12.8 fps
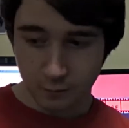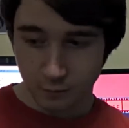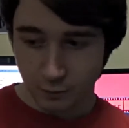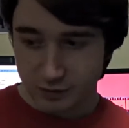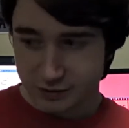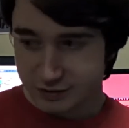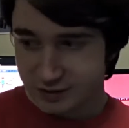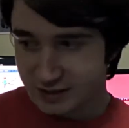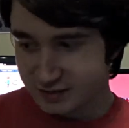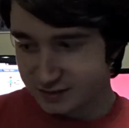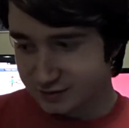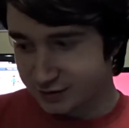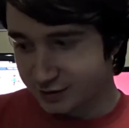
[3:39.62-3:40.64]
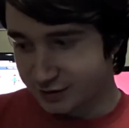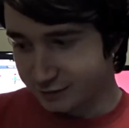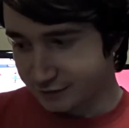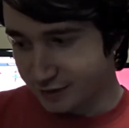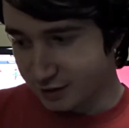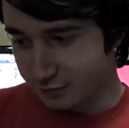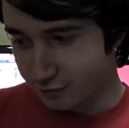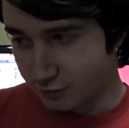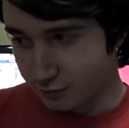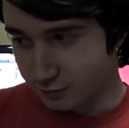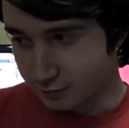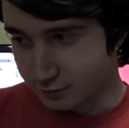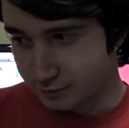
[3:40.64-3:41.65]
Ones that kind of get it
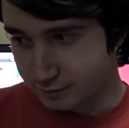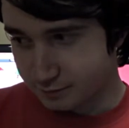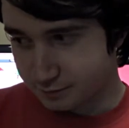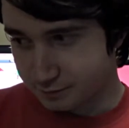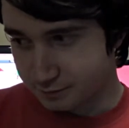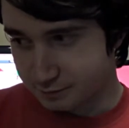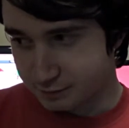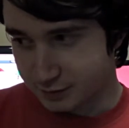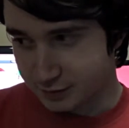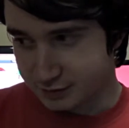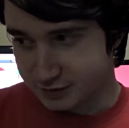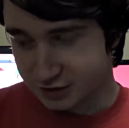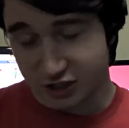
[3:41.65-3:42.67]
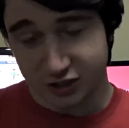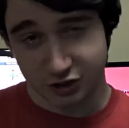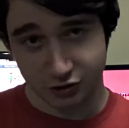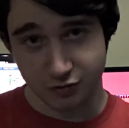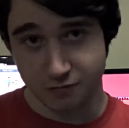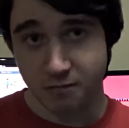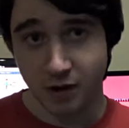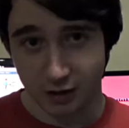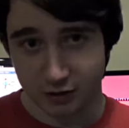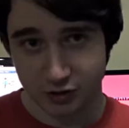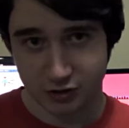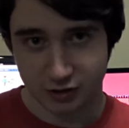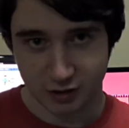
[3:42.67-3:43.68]
wrong because they change it too
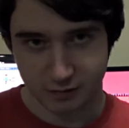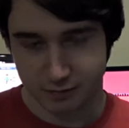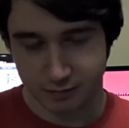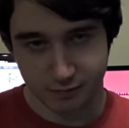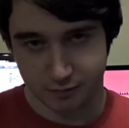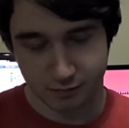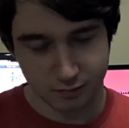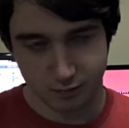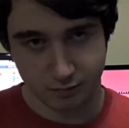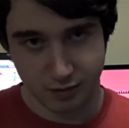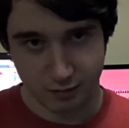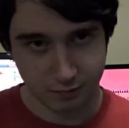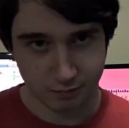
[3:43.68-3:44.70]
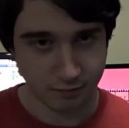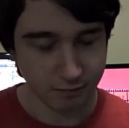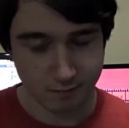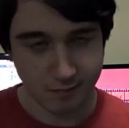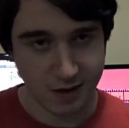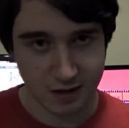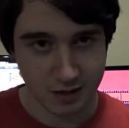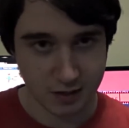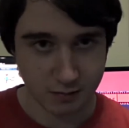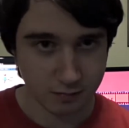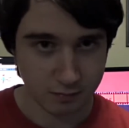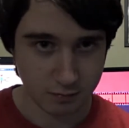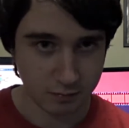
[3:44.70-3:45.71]
much are many.
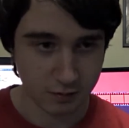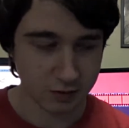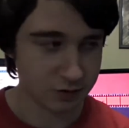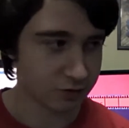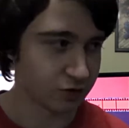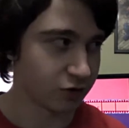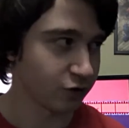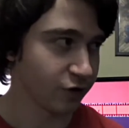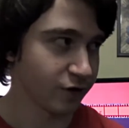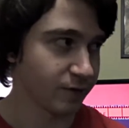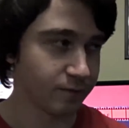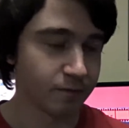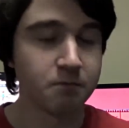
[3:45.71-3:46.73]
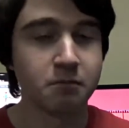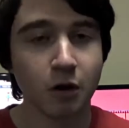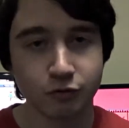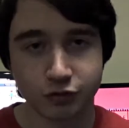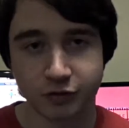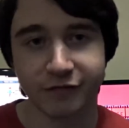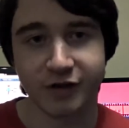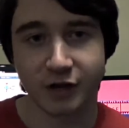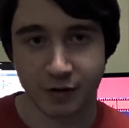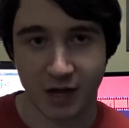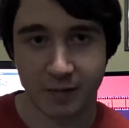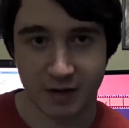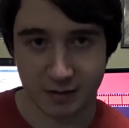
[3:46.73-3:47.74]
Just look at most video
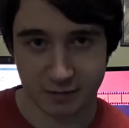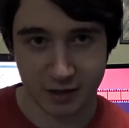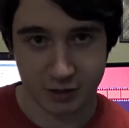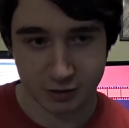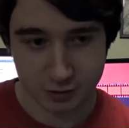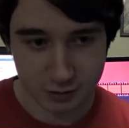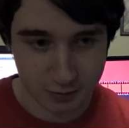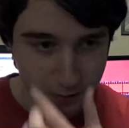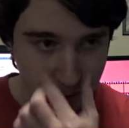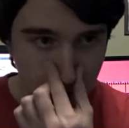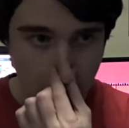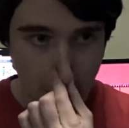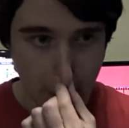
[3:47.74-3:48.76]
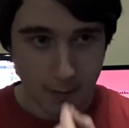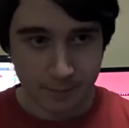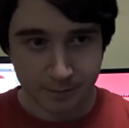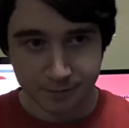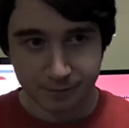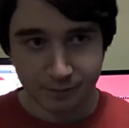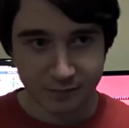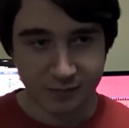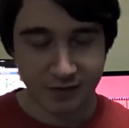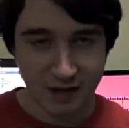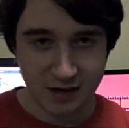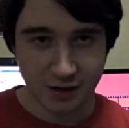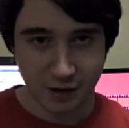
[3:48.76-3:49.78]
game adaptations.
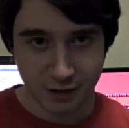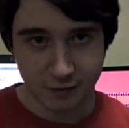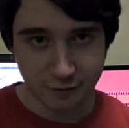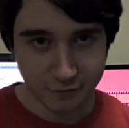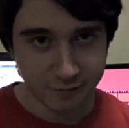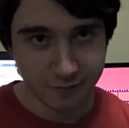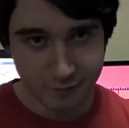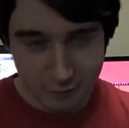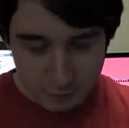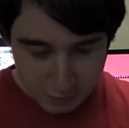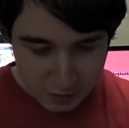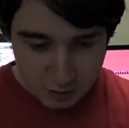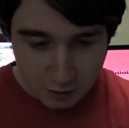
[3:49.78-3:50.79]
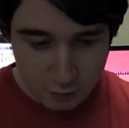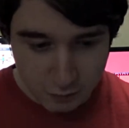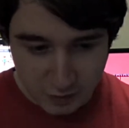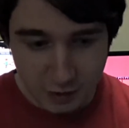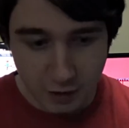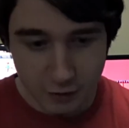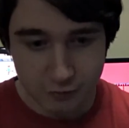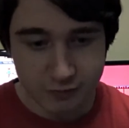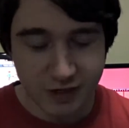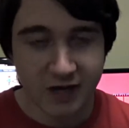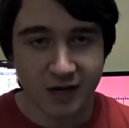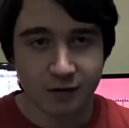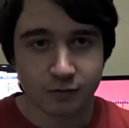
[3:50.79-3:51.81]
They know they can't do
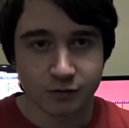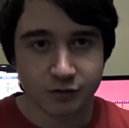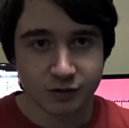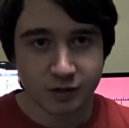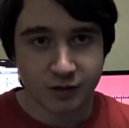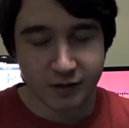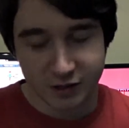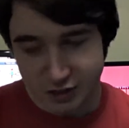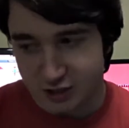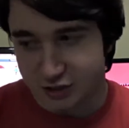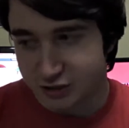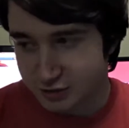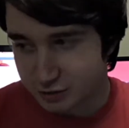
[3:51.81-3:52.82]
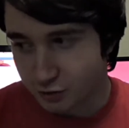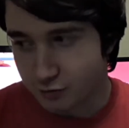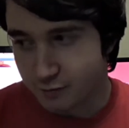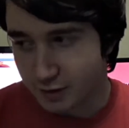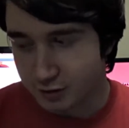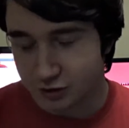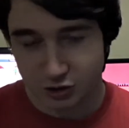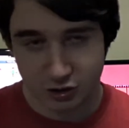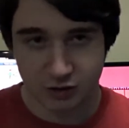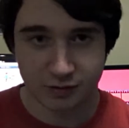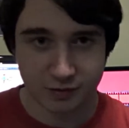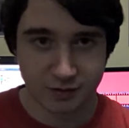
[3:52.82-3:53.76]
10 hours, they change it too much.